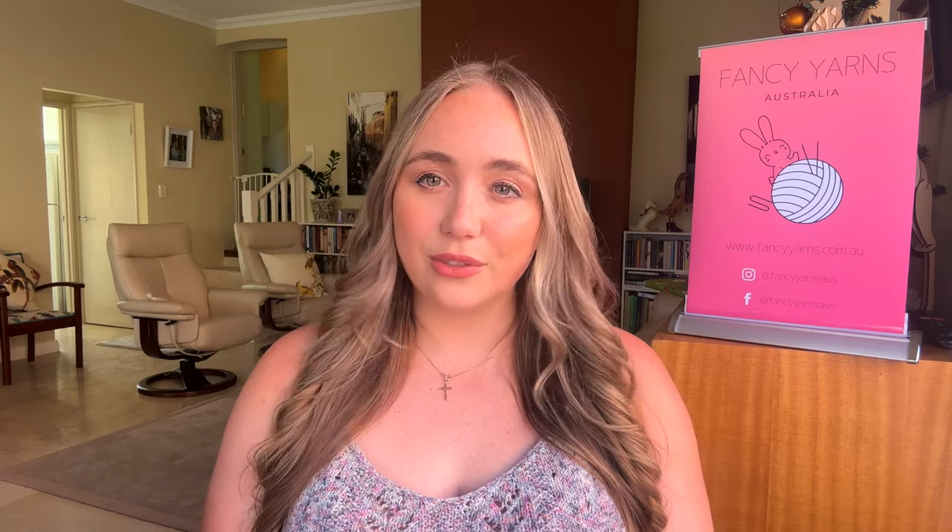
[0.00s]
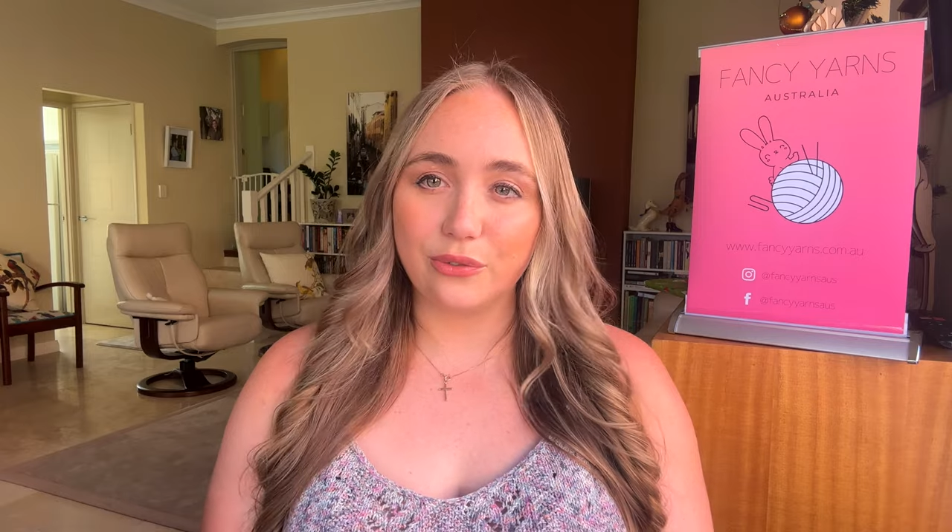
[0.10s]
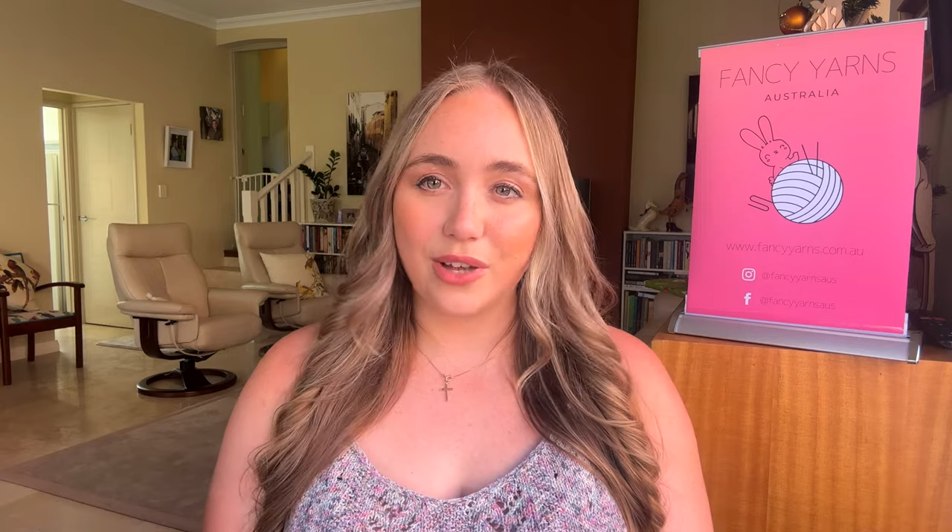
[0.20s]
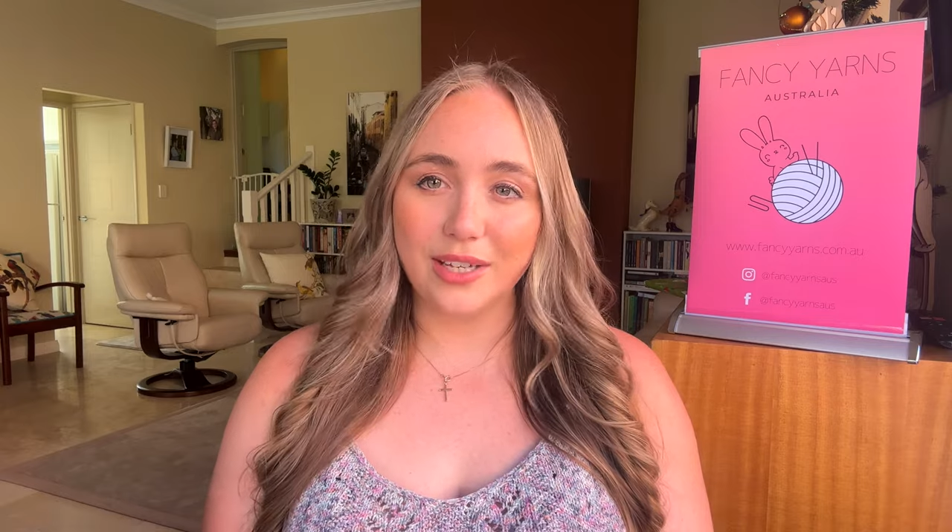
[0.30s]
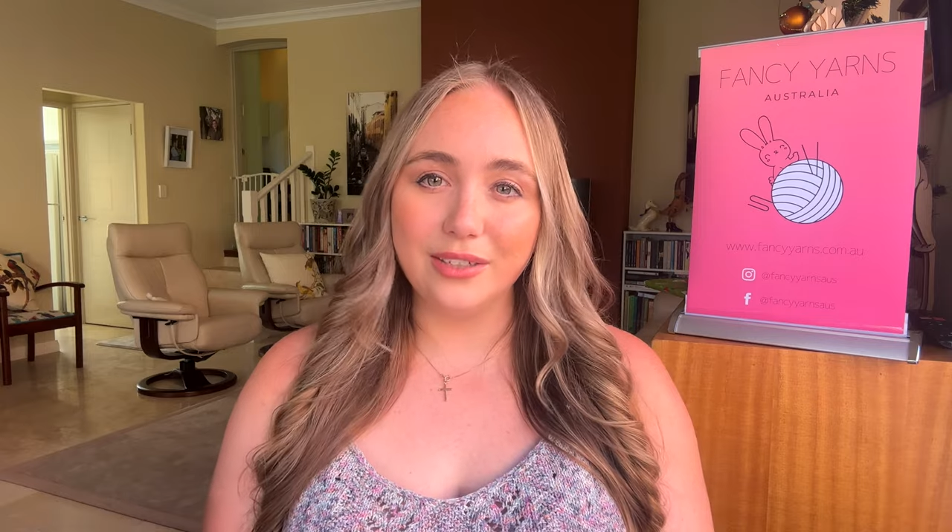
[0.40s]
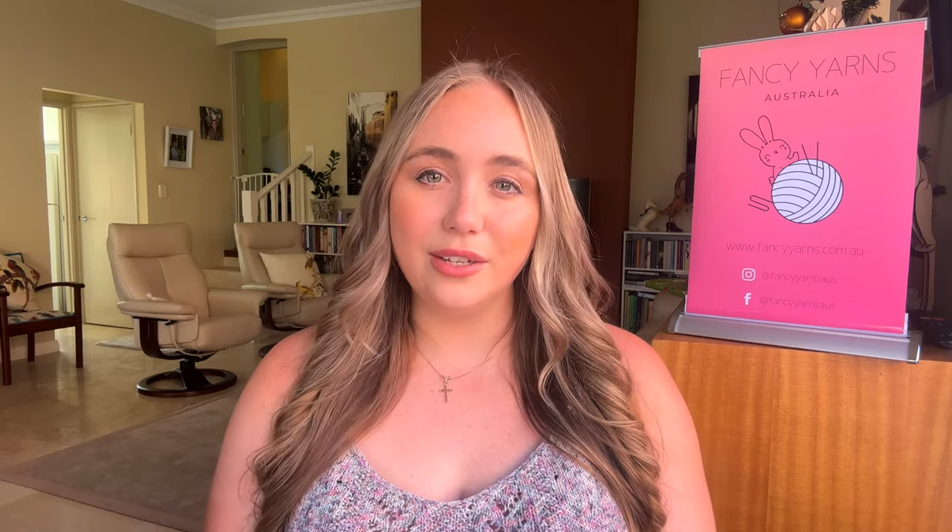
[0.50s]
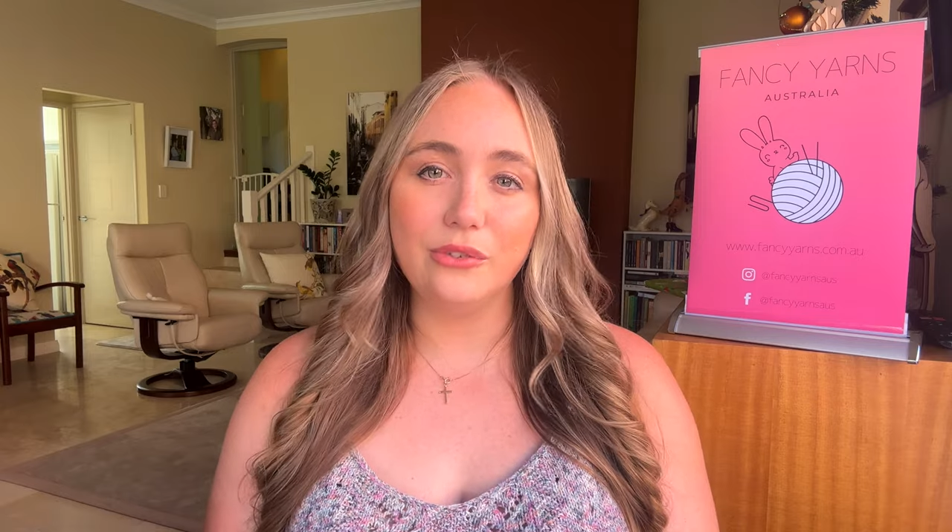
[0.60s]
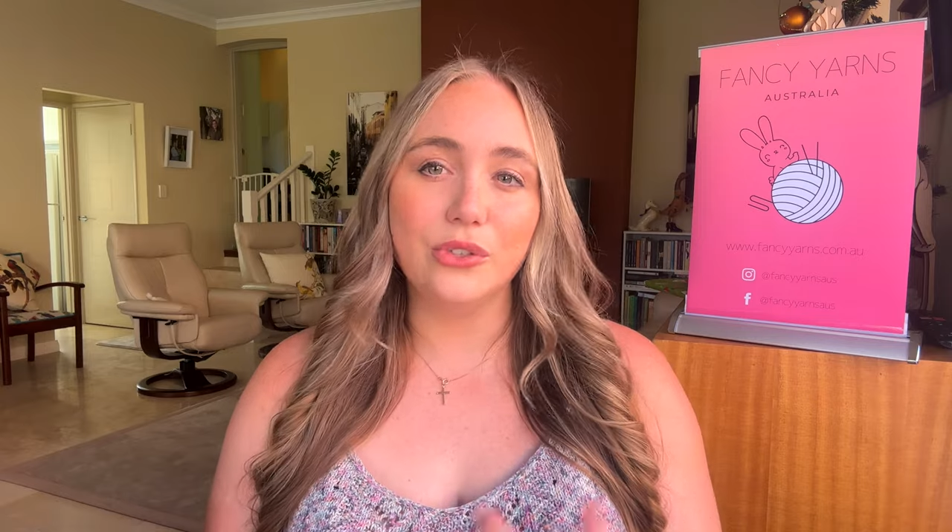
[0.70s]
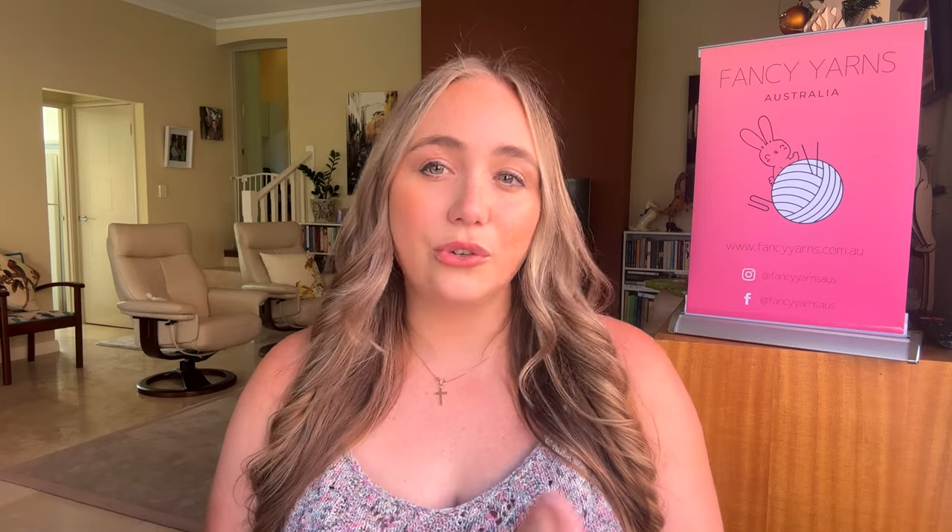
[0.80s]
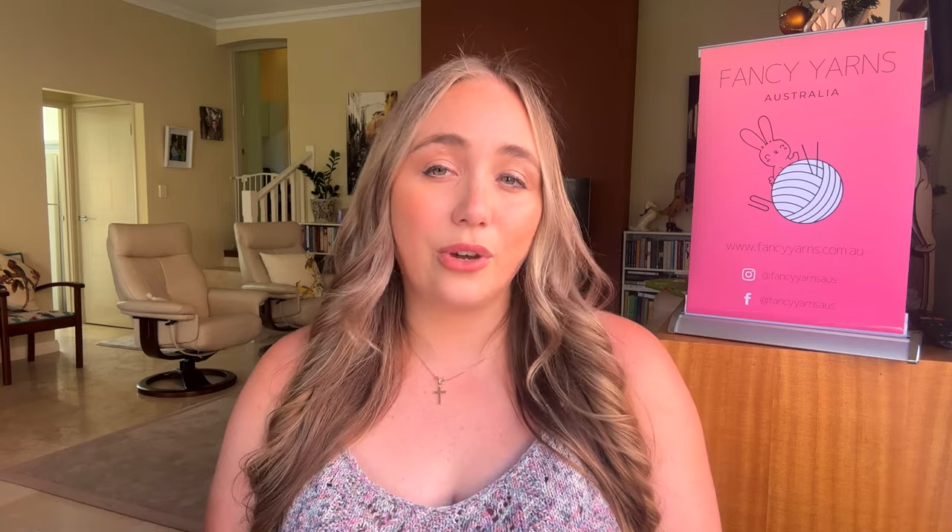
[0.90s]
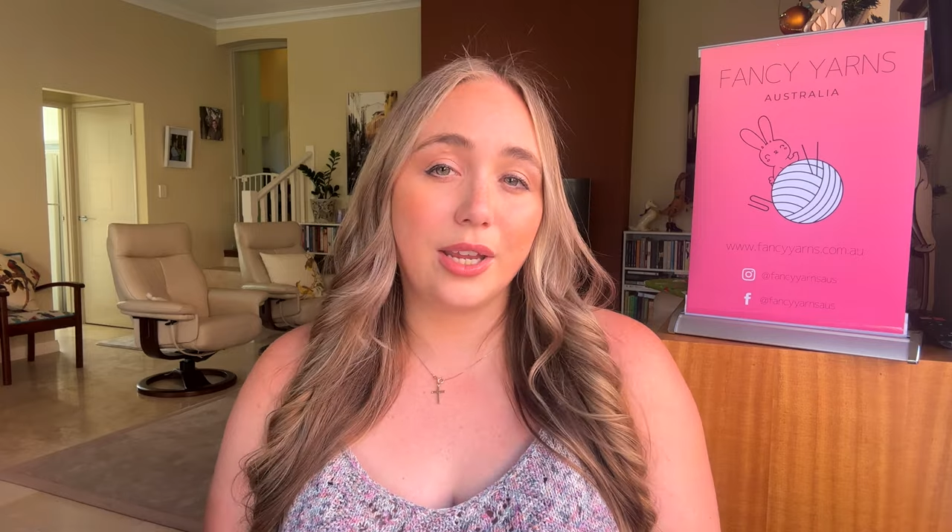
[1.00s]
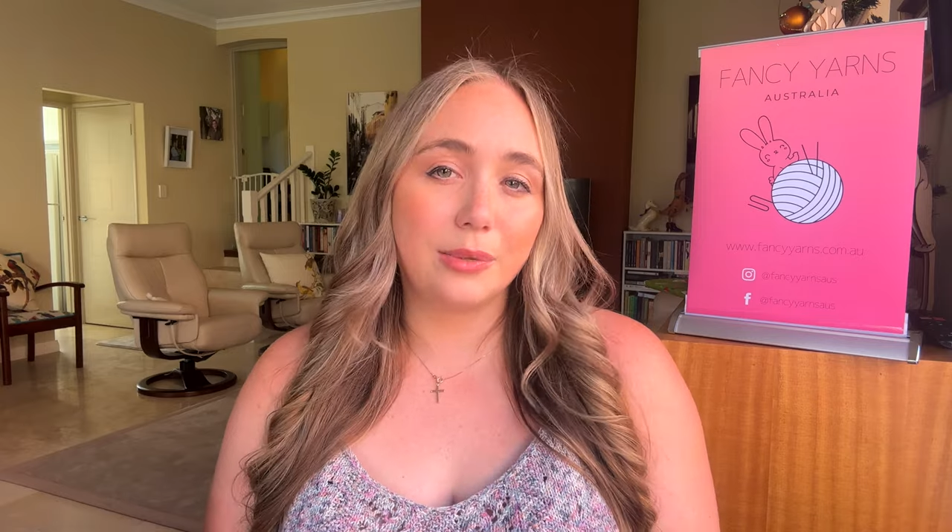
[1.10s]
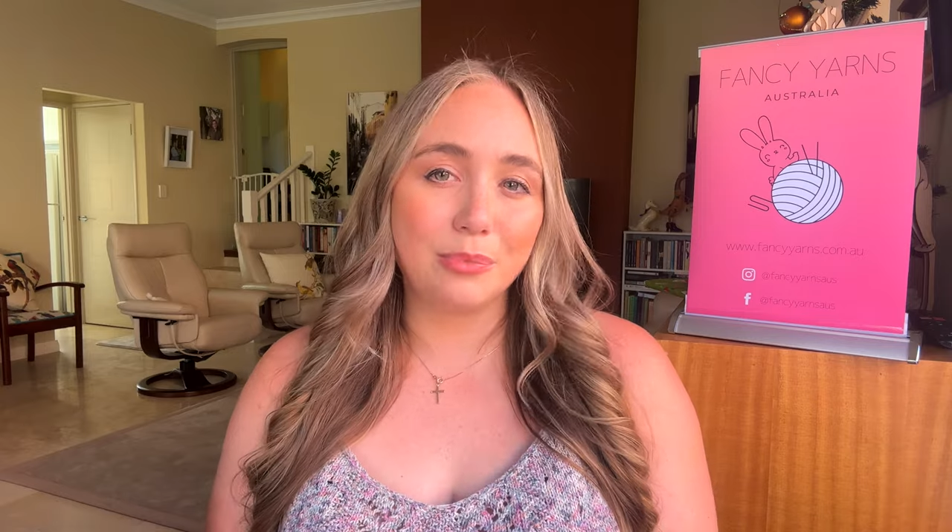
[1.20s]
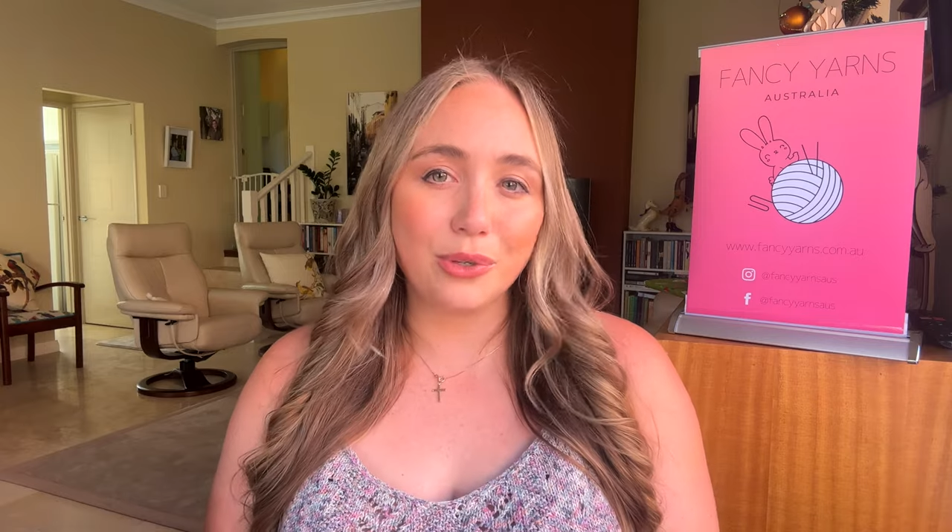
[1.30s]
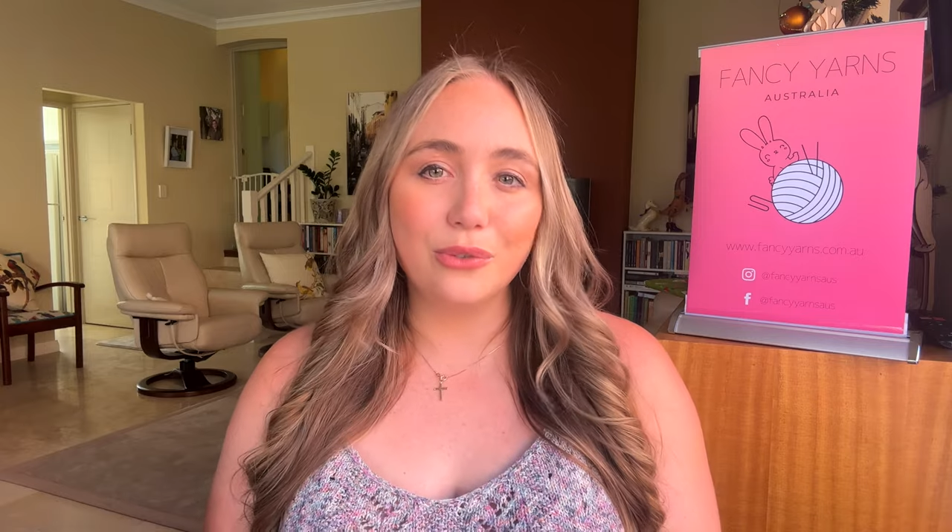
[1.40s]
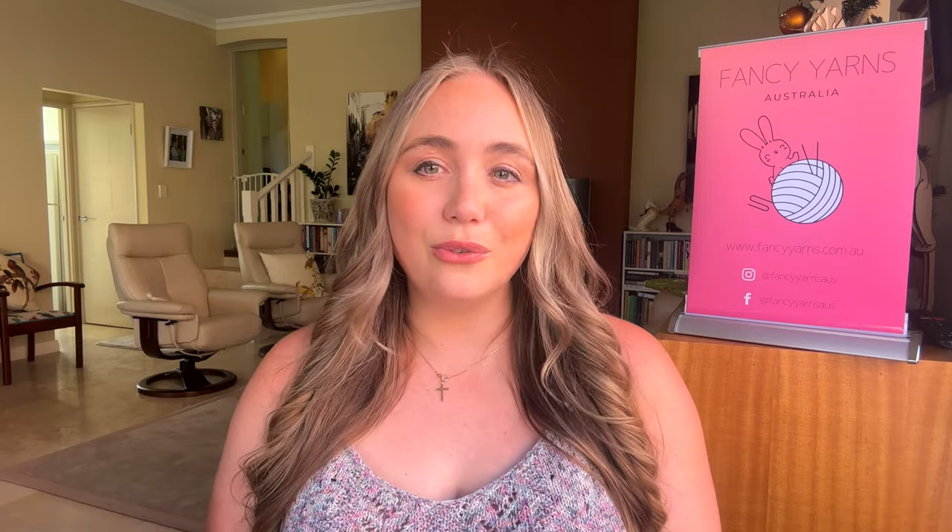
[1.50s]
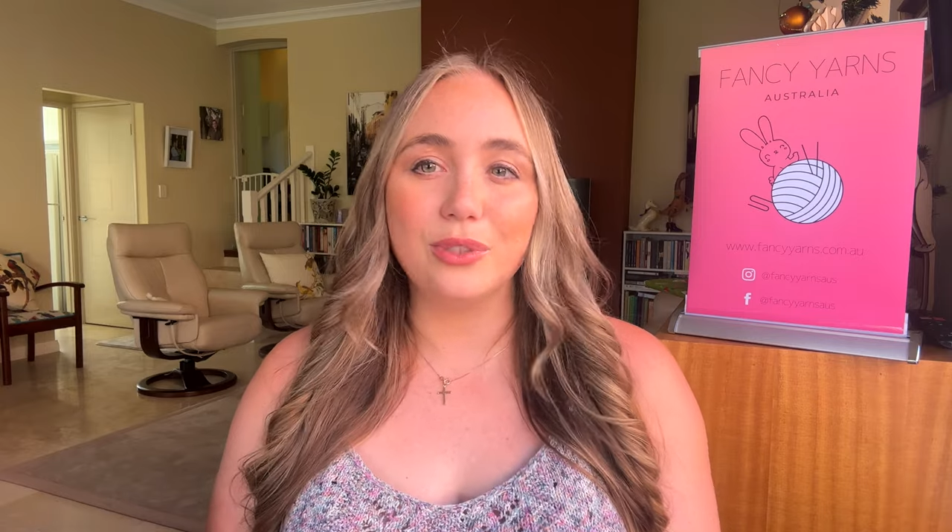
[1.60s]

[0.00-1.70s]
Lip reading: are fine enough to create a beautiful